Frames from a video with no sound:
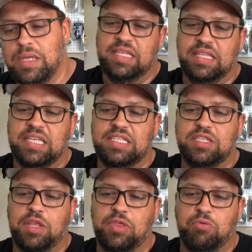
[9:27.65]
This
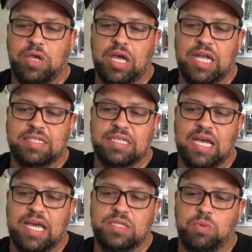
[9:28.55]
is the 3/0
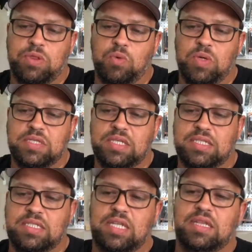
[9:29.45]
size with the
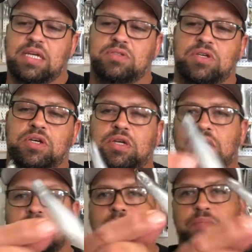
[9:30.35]
1/16 ounce hook,
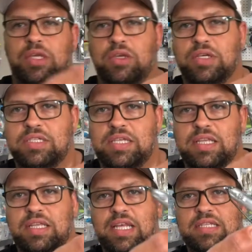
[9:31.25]
but you can see
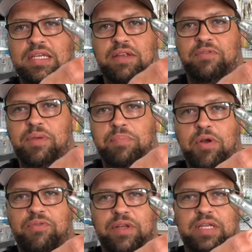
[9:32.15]
that that's going to fit
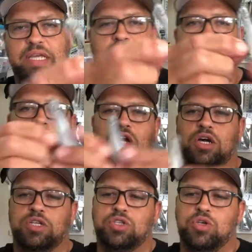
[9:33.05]
perfectly
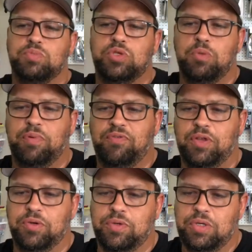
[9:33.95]
on a Zoom Super
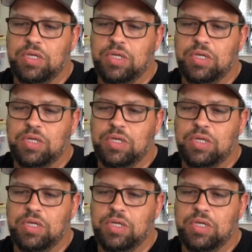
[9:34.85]
Fluke.